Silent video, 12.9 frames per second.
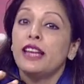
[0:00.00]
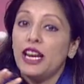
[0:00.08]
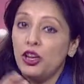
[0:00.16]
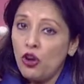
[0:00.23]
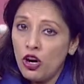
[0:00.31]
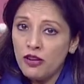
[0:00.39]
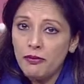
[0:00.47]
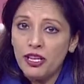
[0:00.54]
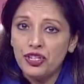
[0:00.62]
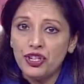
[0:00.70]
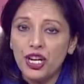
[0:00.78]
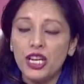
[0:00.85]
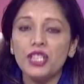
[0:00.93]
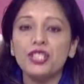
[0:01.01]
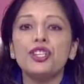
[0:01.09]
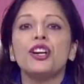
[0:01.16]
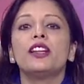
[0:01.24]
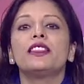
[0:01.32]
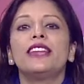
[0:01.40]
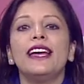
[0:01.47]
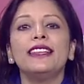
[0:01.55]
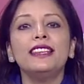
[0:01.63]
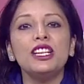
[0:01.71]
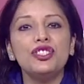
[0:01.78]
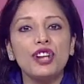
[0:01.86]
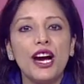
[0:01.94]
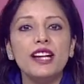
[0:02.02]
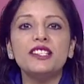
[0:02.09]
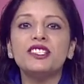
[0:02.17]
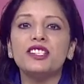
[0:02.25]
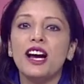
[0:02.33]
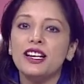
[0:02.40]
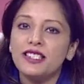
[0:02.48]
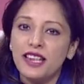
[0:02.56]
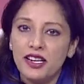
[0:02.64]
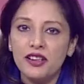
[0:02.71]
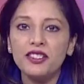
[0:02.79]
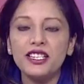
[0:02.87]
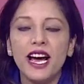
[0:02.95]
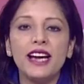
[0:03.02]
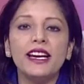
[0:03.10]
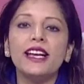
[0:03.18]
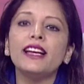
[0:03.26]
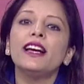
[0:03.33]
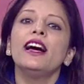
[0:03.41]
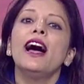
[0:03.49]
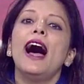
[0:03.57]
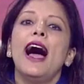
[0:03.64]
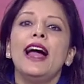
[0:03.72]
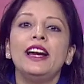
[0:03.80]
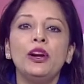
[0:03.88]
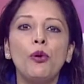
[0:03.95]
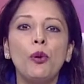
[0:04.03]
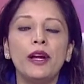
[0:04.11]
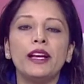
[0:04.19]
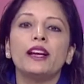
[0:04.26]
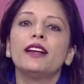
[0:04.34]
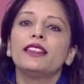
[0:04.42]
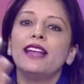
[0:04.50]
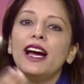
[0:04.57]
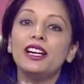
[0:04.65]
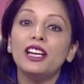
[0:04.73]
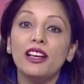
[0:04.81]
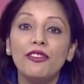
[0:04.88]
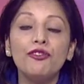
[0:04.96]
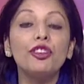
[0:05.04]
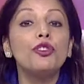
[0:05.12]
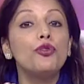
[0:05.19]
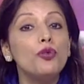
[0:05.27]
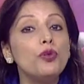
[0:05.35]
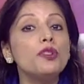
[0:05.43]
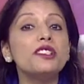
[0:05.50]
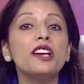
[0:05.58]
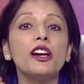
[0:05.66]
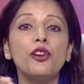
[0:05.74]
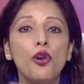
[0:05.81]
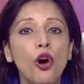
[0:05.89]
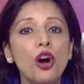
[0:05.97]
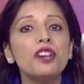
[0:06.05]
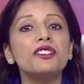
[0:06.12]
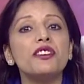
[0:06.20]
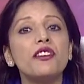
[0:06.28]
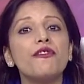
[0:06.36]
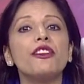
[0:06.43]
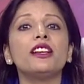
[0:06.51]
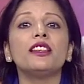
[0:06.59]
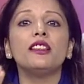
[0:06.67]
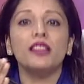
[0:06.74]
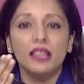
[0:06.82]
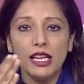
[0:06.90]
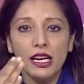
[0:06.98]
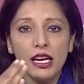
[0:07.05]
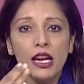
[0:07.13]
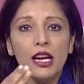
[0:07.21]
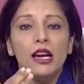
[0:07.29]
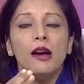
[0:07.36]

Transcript: cannot be changed. Then the child starts understanding and knowing that if the rules are not serving the